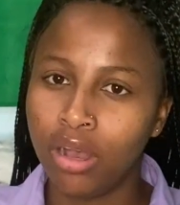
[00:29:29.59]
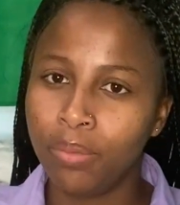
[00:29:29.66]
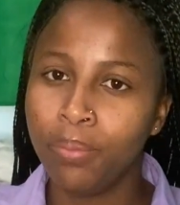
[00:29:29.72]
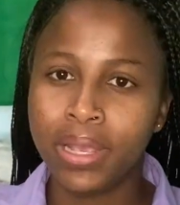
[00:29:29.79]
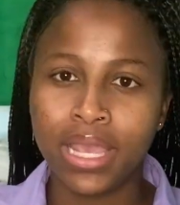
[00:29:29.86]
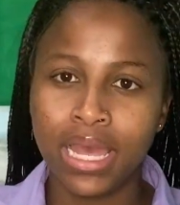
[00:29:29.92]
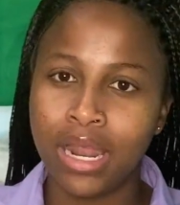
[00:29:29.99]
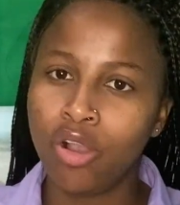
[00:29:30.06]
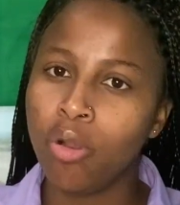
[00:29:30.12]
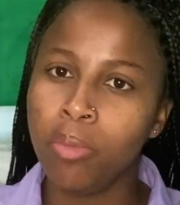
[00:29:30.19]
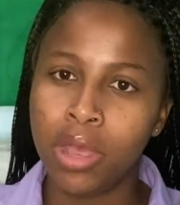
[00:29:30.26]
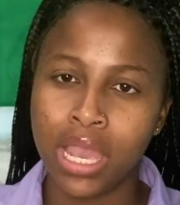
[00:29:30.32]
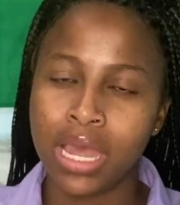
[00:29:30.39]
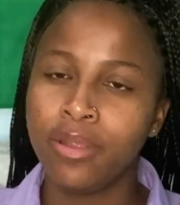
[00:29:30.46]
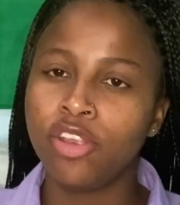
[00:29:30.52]
I cannot come
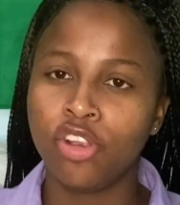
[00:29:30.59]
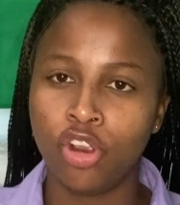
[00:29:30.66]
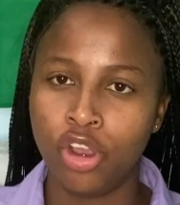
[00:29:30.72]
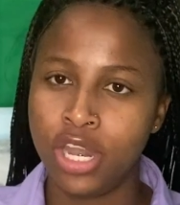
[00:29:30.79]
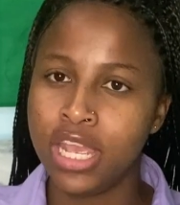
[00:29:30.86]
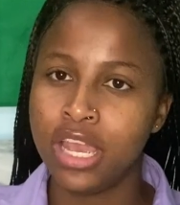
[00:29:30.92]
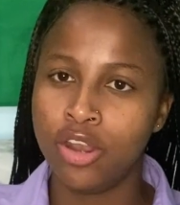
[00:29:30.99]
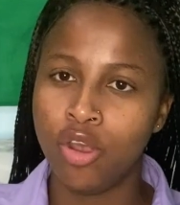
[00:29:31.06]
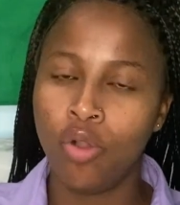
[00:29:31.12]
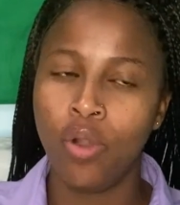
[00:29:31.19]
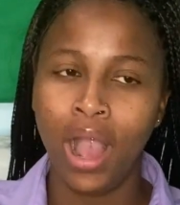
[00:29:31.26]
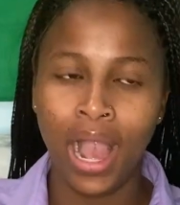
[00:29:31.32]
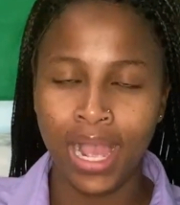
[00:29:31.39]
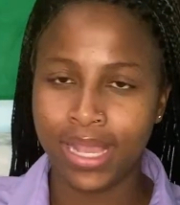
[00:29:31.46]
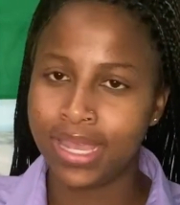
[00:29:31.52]
down the 3rd day now
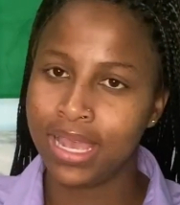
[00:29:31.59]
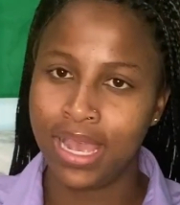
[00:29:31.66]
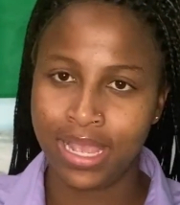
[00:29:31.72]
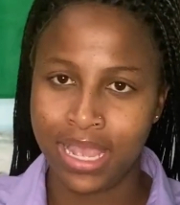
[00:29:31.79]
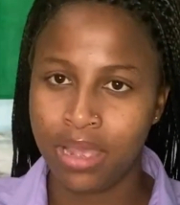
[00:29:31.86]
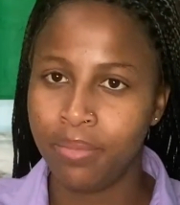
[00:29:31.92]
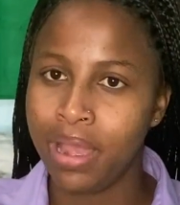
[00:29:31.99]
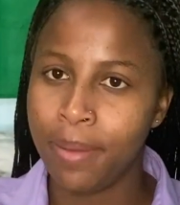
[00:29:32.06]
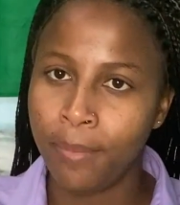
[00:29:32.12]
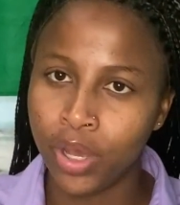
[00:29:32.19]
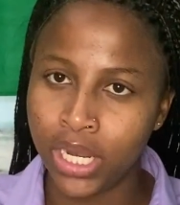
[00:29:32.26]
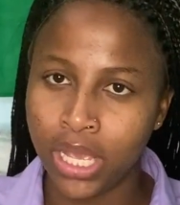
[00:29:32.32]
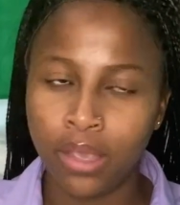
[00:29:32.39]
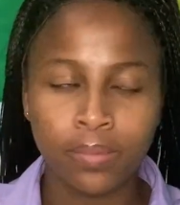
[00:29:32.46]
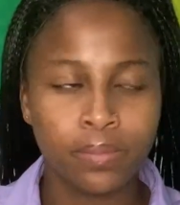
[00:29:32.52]
and can't get my money.